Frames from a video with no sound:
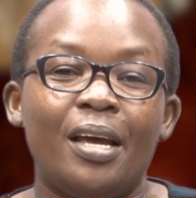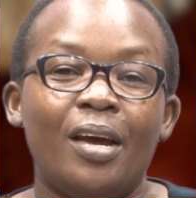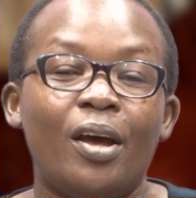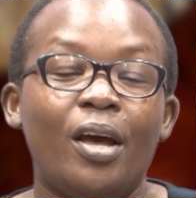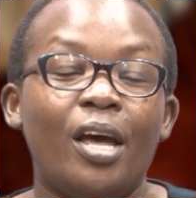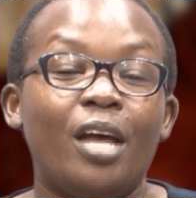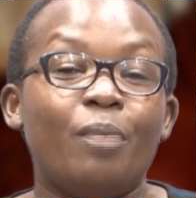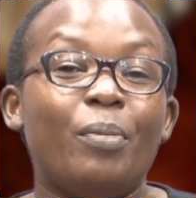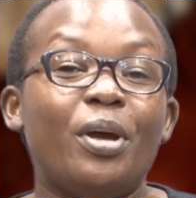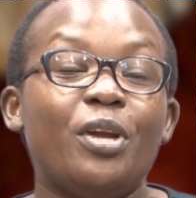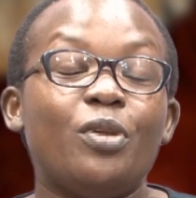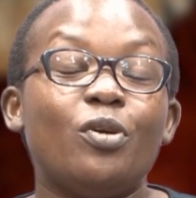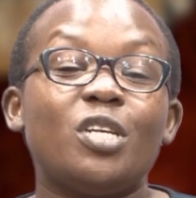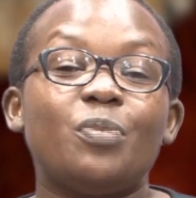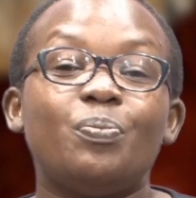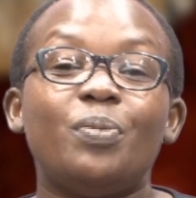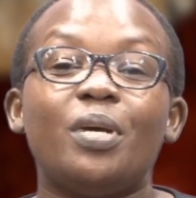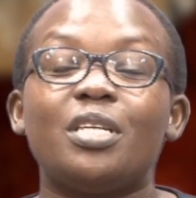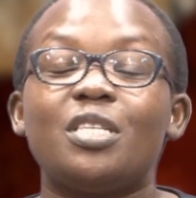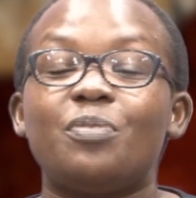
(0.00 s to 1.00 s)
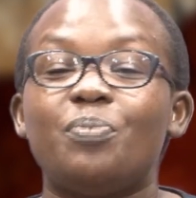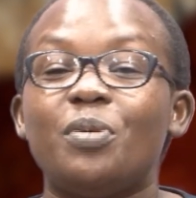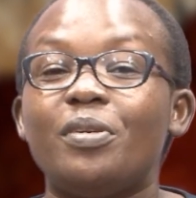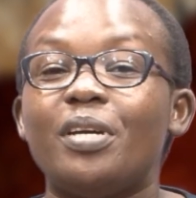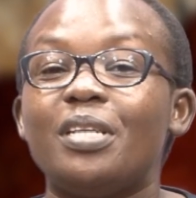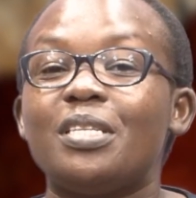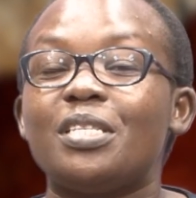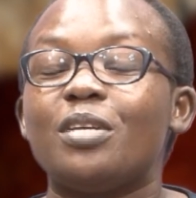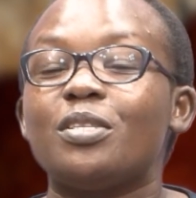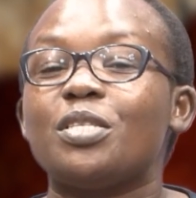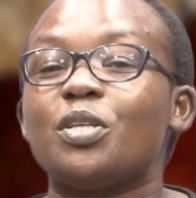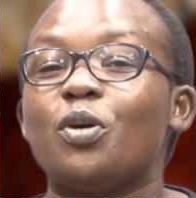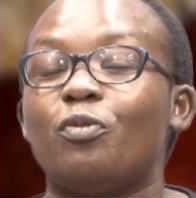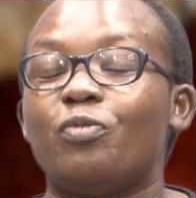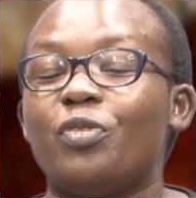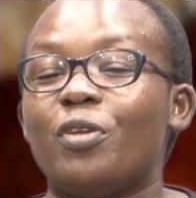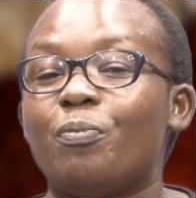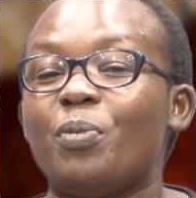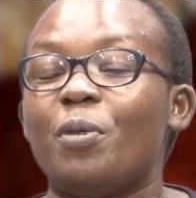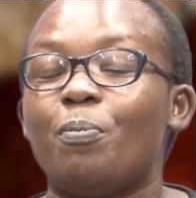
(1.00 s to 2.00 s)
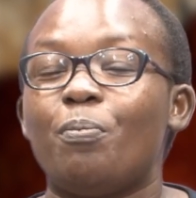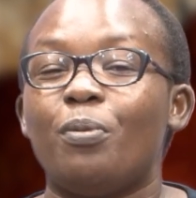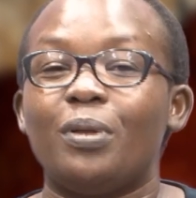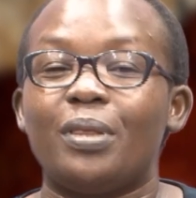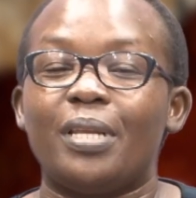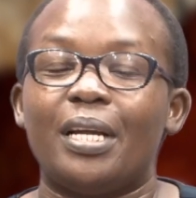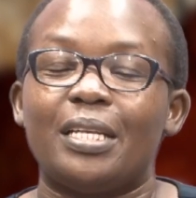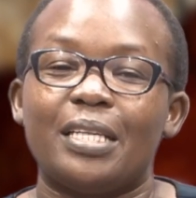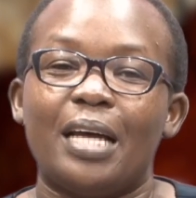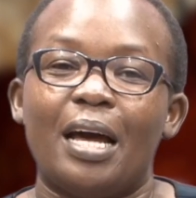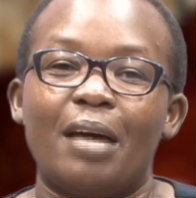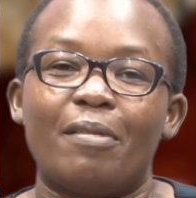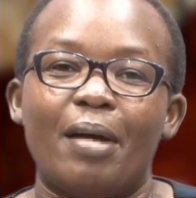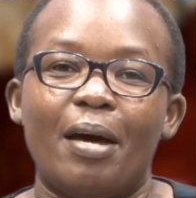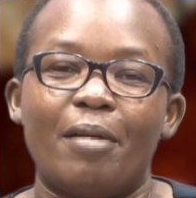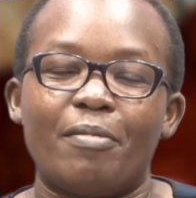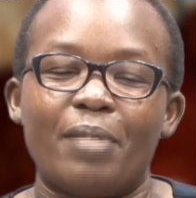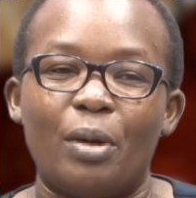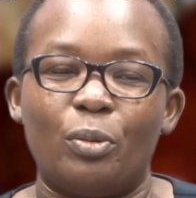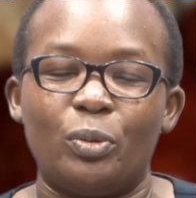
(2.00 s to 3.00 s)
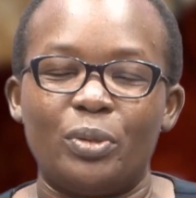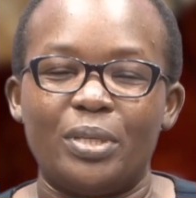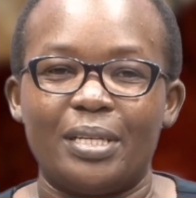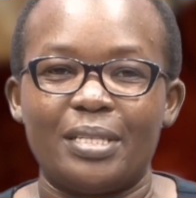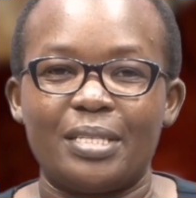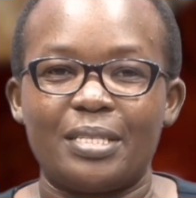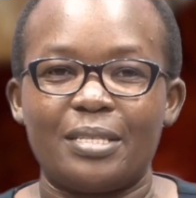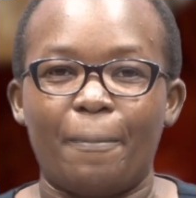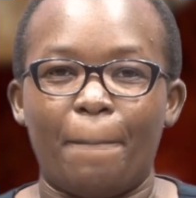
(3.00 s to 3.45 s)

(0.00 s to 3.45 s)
and may not be experiences of the people that are around us.